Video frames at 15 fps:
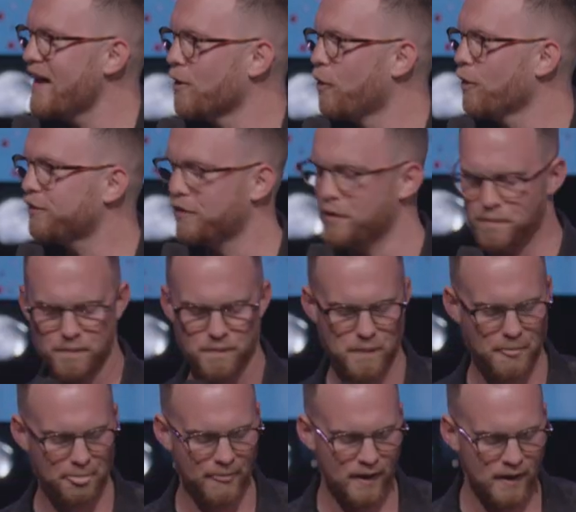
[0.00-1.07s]
awesome?
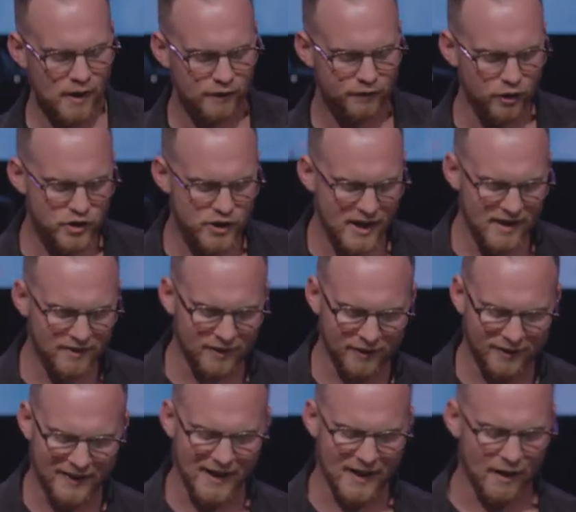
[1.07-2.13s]
So Jesus
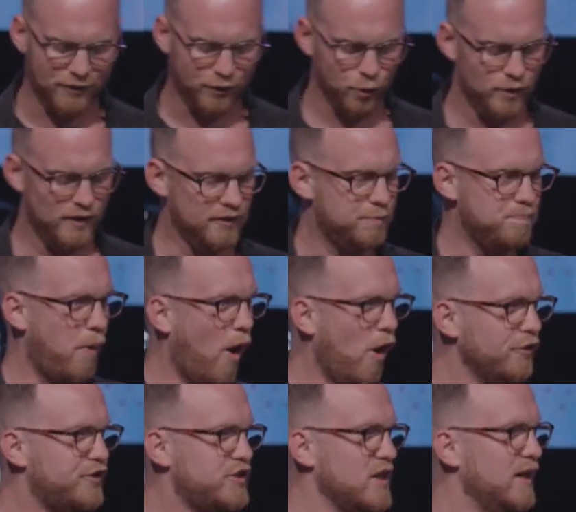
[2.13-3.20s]
here, through this
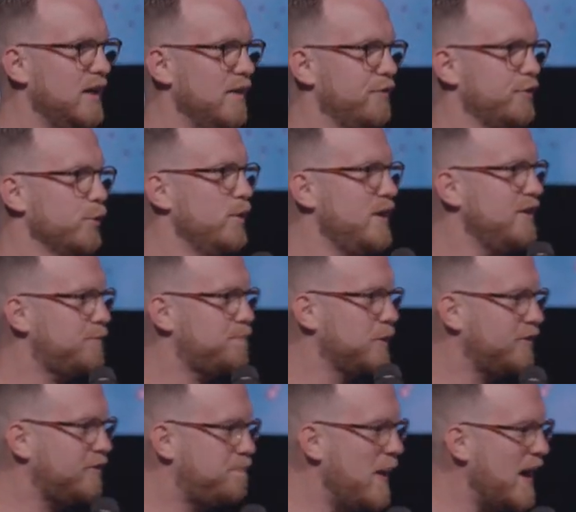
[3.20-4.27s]
posture and through his
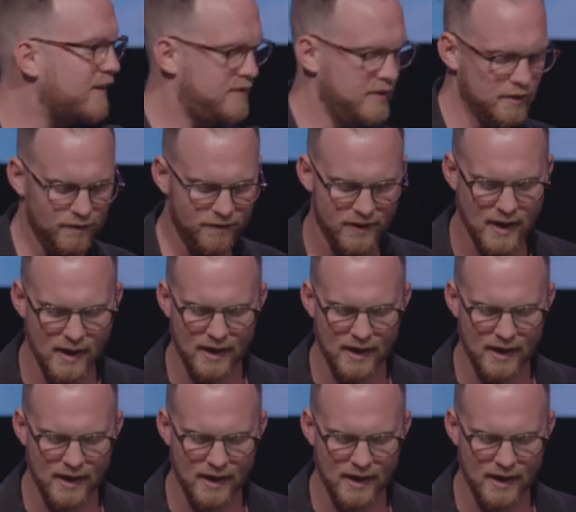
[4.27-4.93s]
perspective,